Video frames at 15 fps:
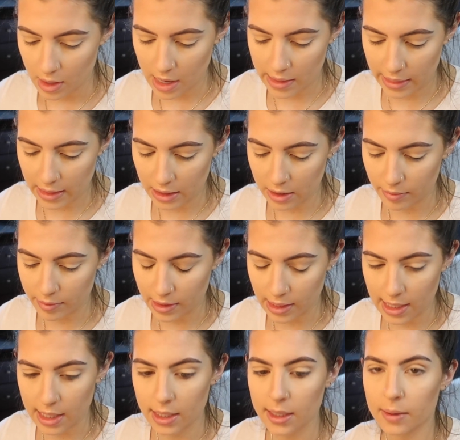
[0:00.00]
And then the
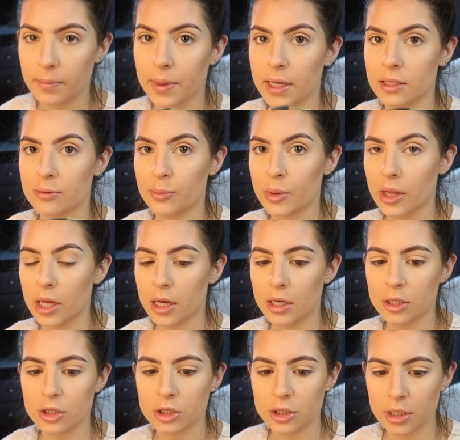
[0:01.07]
Milani Baked
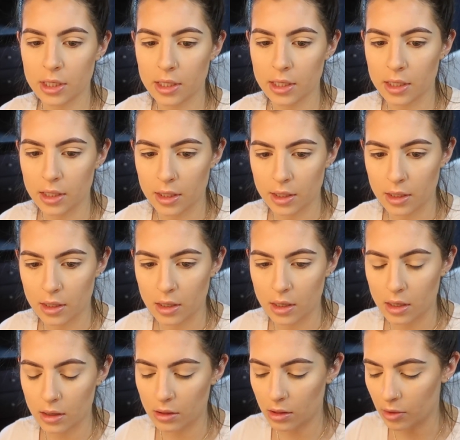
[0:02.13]
Blush
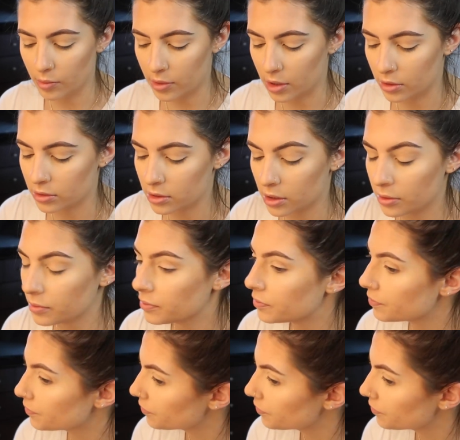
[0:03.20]
in Luminoso.